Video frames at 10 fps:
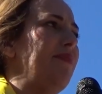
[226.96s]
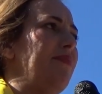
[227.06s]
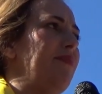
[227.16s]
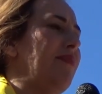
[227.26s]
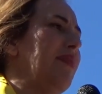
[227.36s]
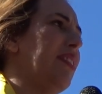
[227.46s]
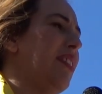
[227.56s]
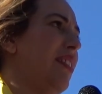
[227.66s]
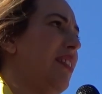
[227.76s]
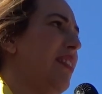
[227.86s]

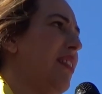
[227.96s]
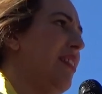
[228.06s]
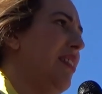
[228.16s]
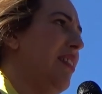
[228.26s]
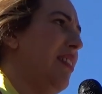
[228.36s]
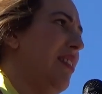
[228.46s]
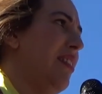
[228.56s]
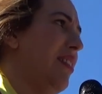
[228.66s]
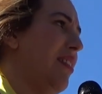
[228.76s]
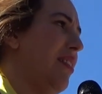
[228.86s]

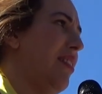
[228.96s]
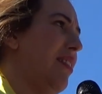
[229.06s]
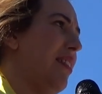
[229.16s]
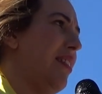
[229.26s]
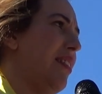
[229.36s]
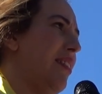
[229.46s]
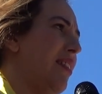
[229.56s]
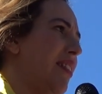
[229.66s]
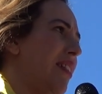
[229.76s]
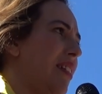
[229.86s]

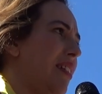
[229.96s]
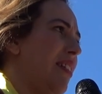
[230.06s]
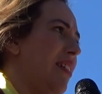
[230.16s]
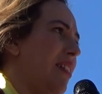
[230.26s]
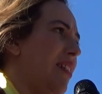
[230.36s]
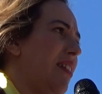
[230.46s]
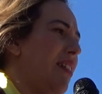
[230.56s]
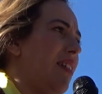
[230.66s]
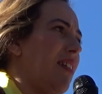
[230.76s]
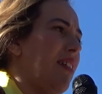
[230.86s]

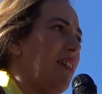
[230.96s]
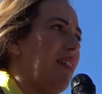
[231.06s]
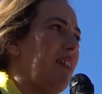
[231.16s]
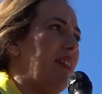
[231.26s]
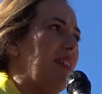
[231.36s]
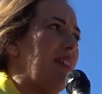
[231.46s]
Nobody speaks.